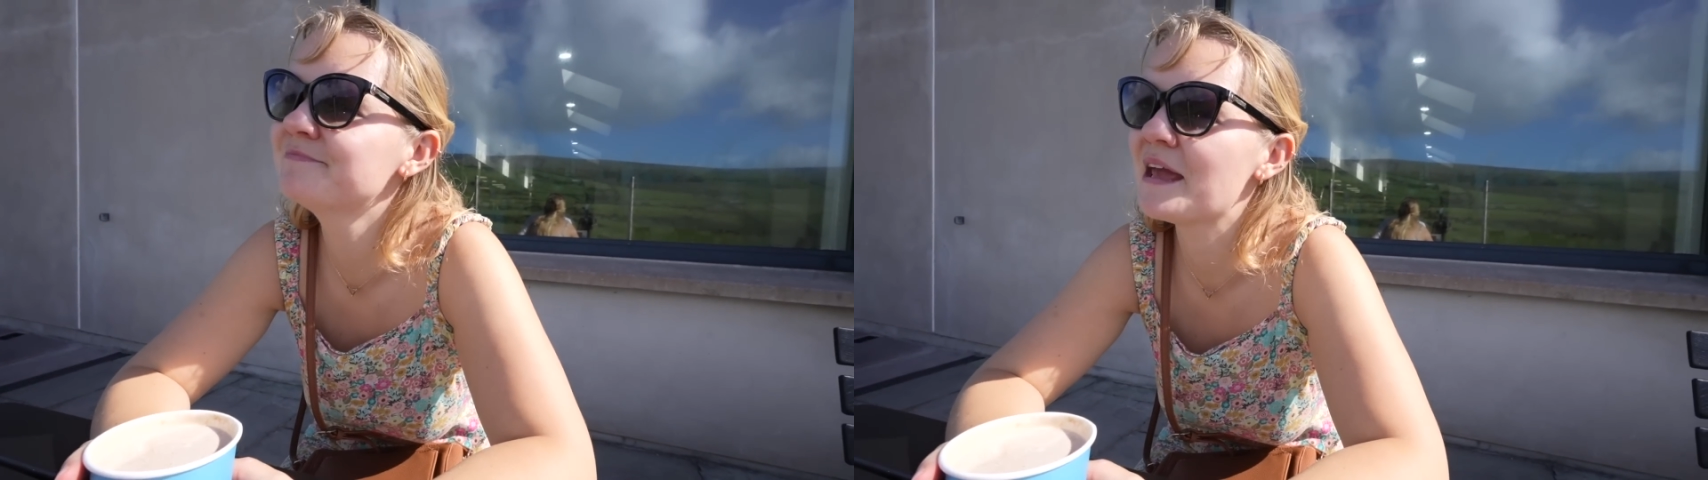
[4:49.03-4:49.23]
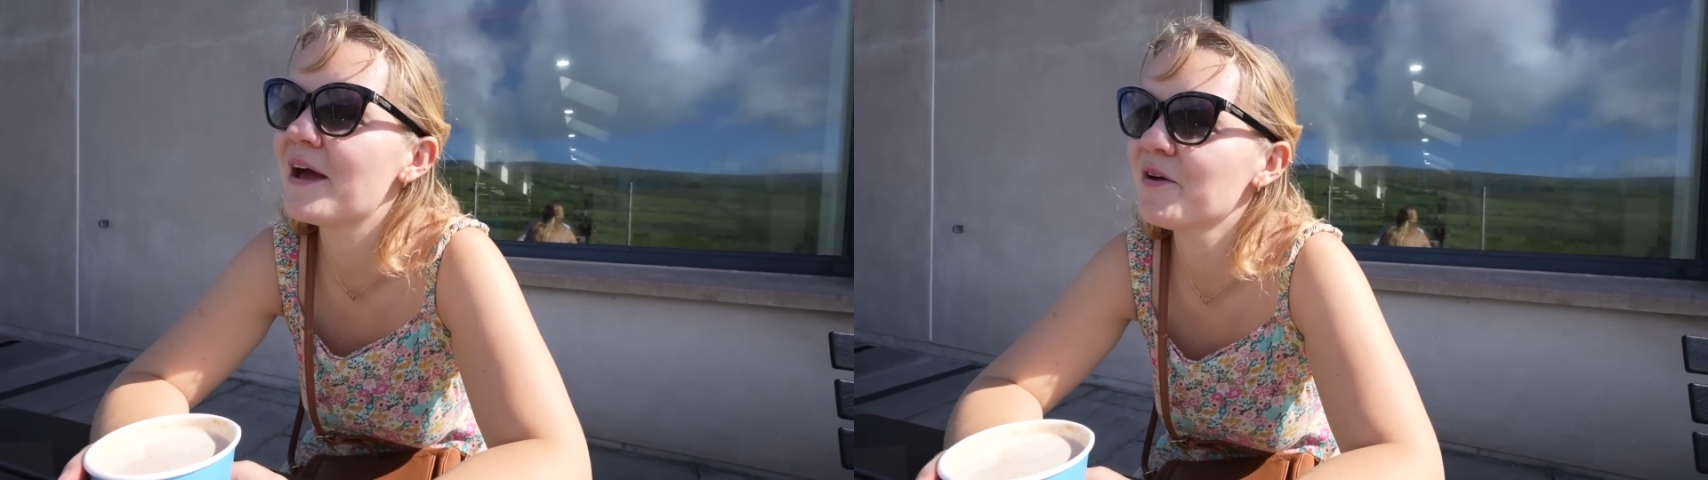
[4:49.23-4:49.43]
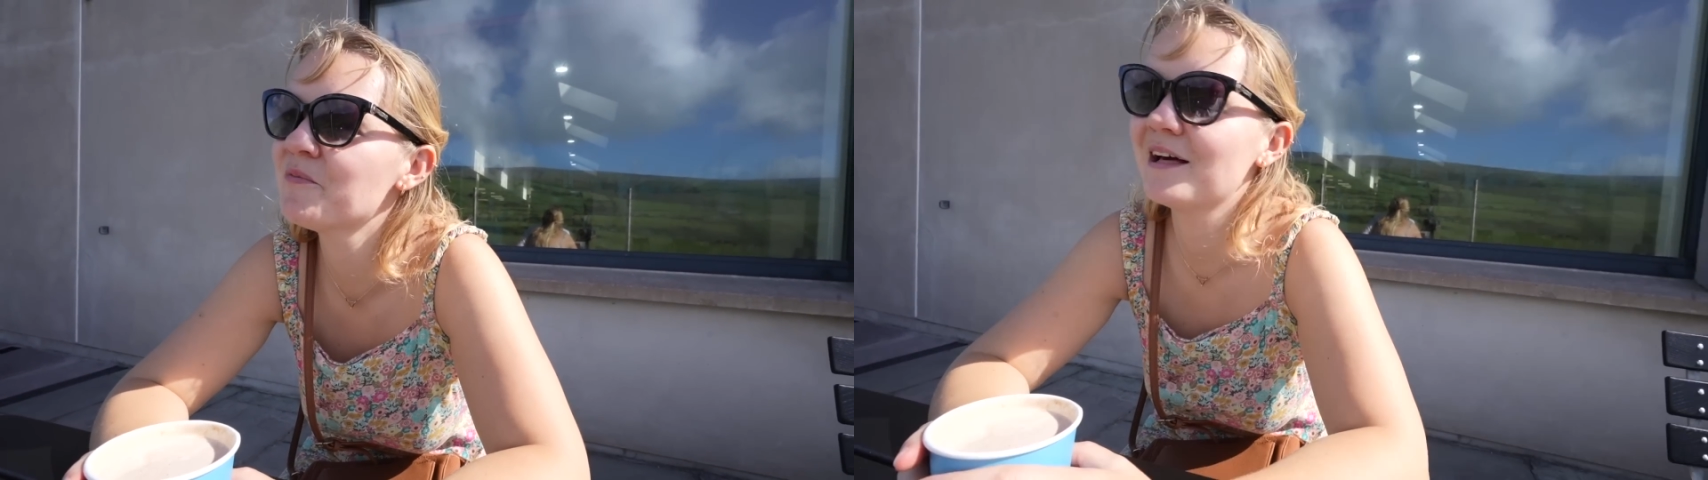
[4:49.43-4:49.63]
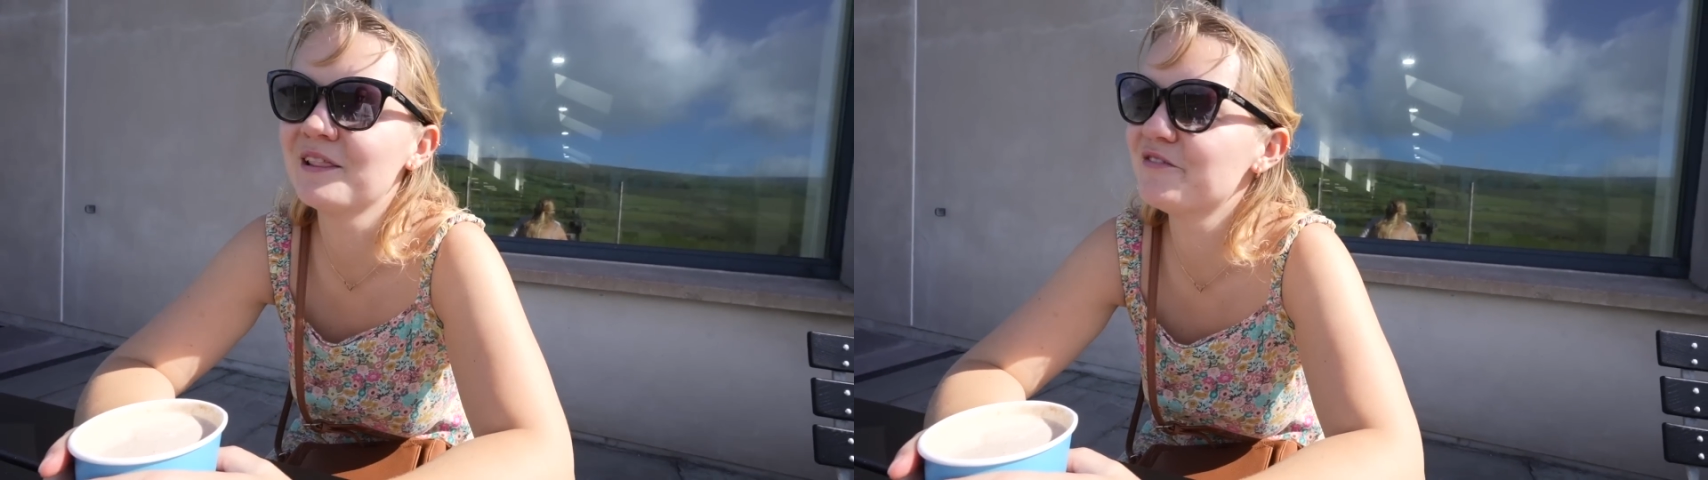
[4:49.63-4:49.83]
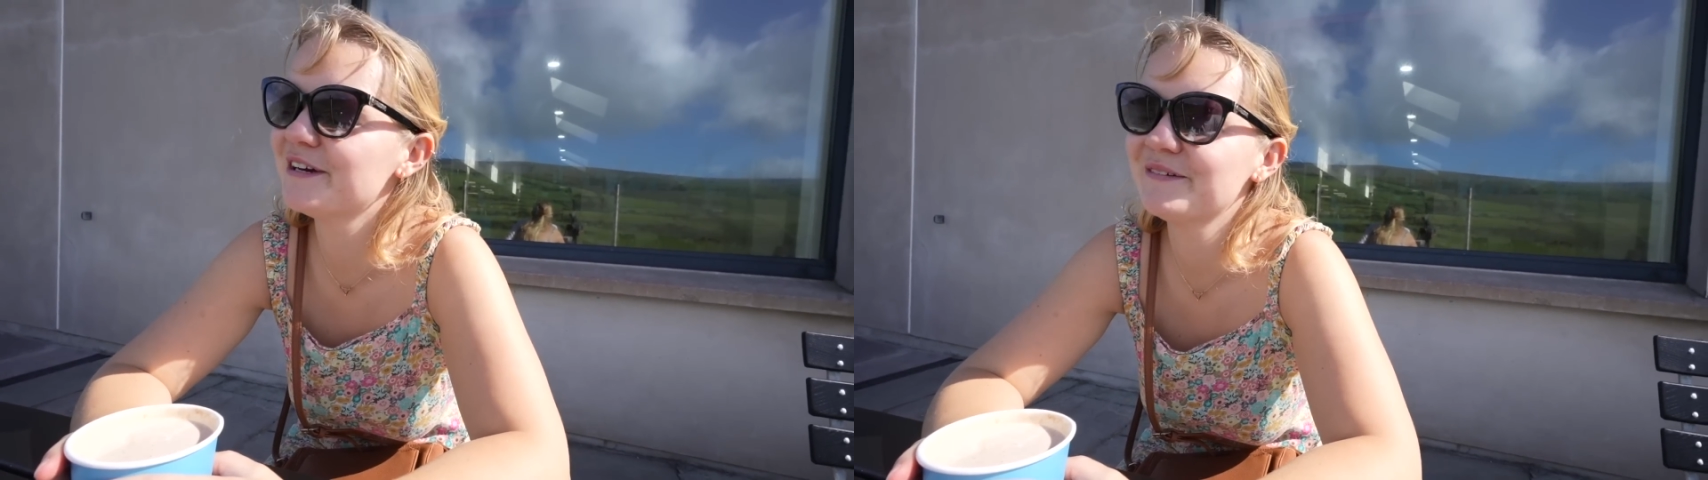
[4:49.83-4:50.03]
Yeah, and I
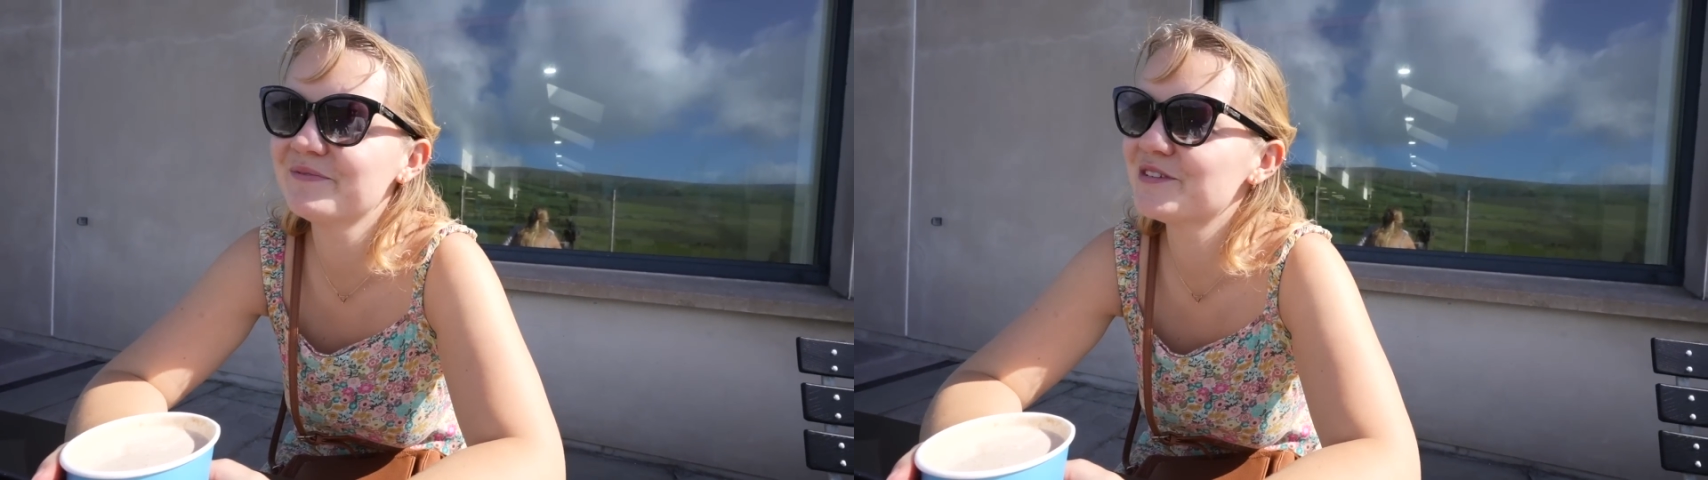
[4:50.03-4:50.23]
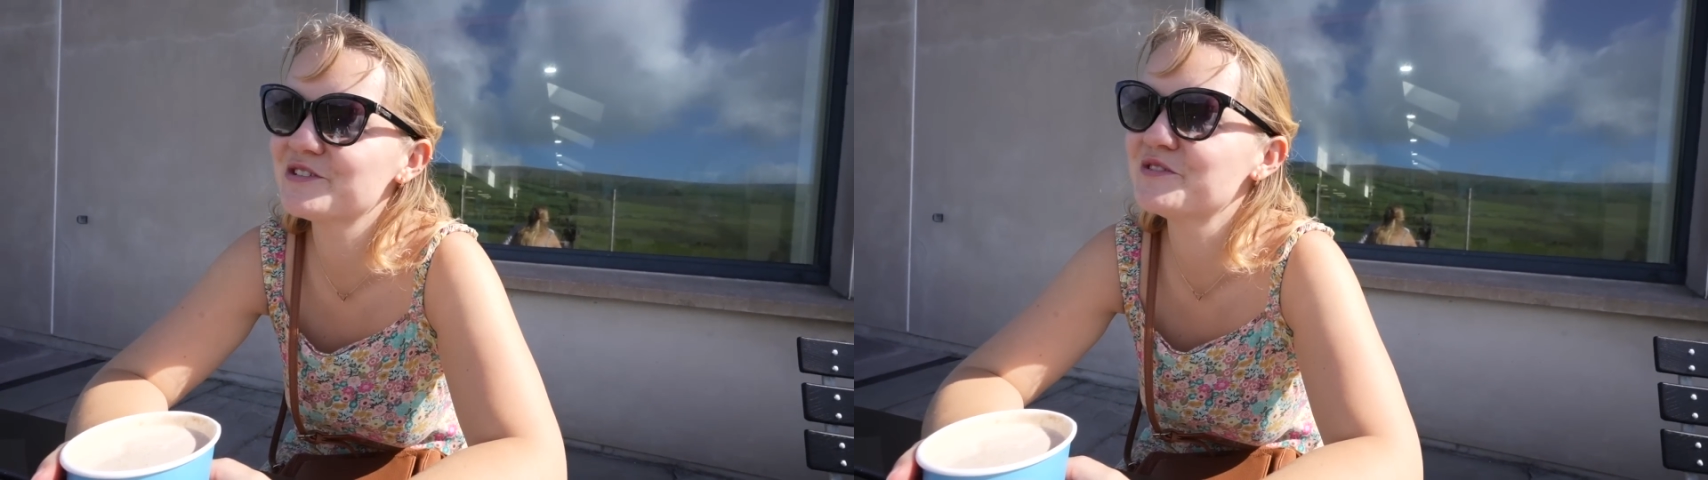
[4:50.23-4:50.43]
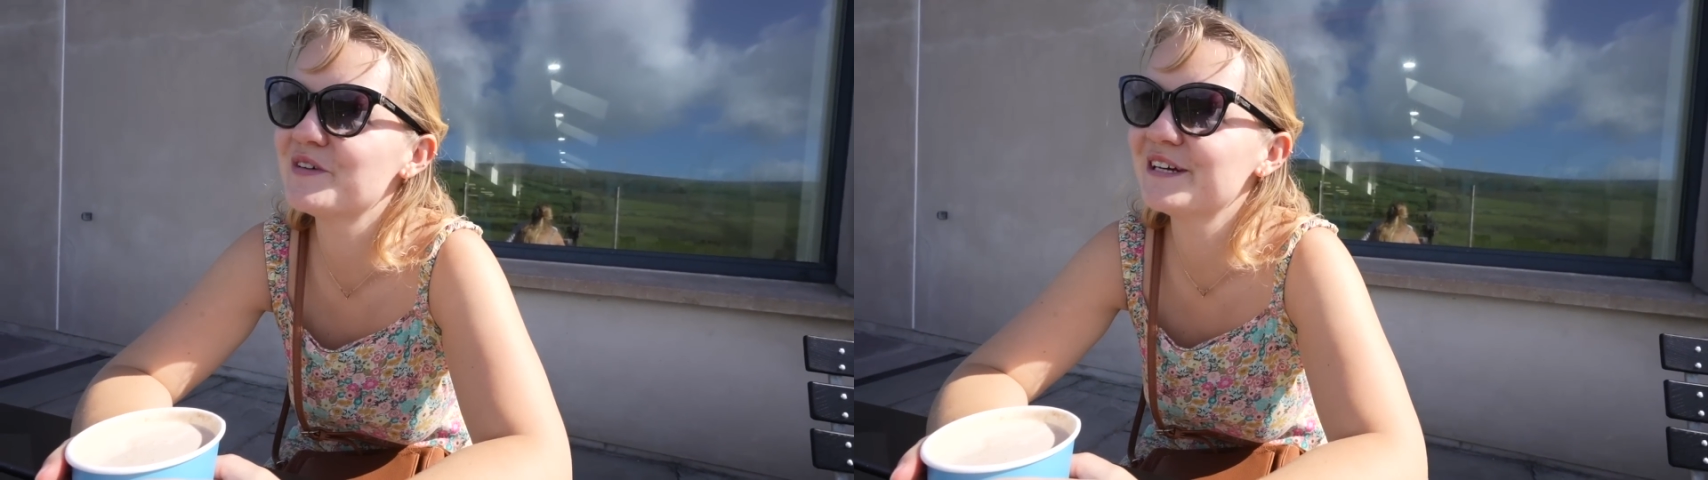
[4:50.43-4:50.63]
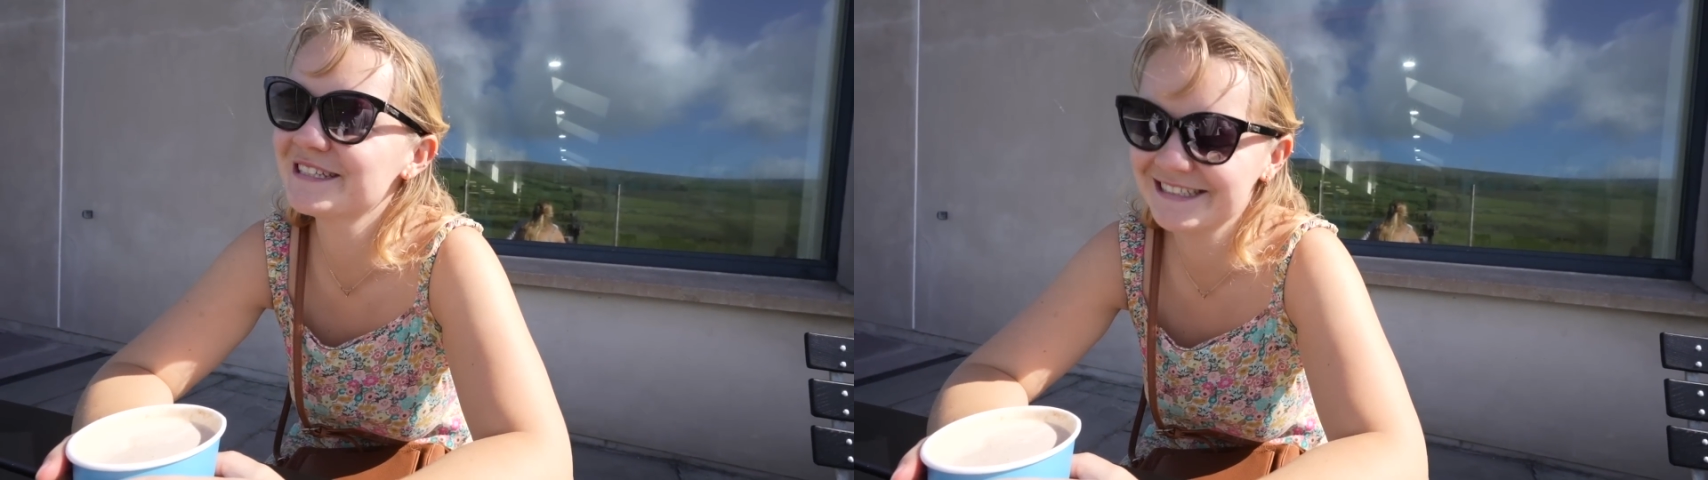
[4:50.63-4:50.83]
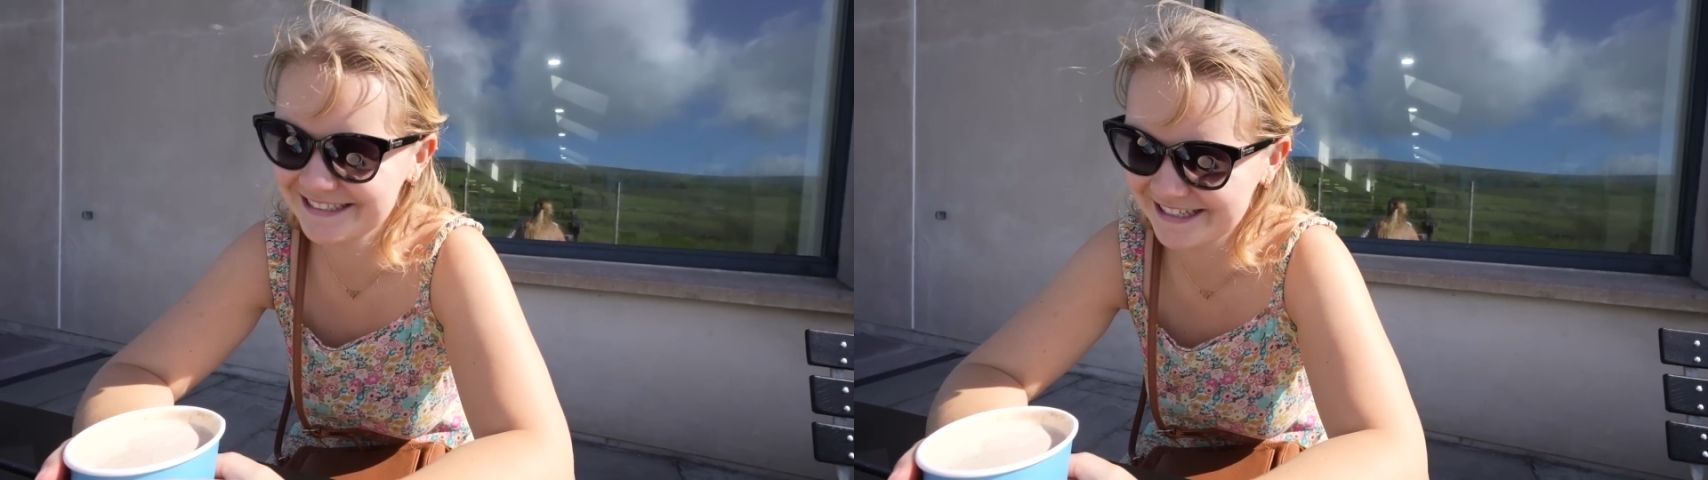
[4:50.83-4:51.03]
love it so much.